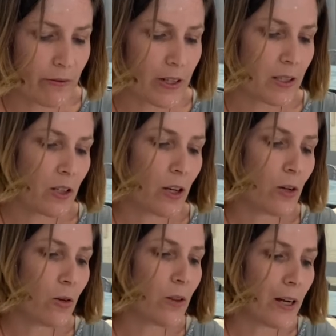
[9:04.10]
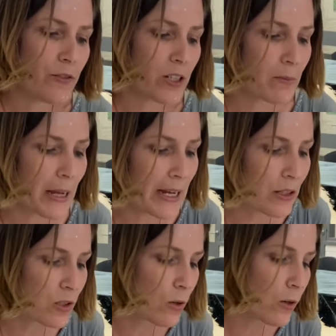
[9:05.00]
this circle that I've just made,
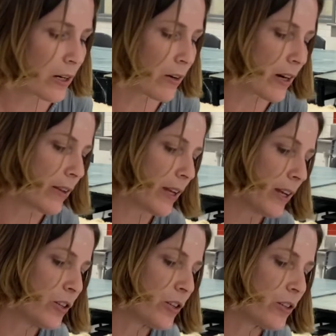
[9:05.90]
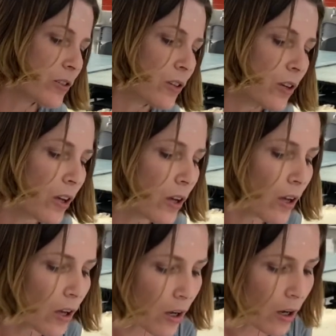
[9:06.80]
scoring around the edges
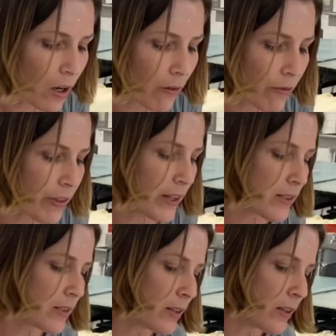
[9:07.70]
of this,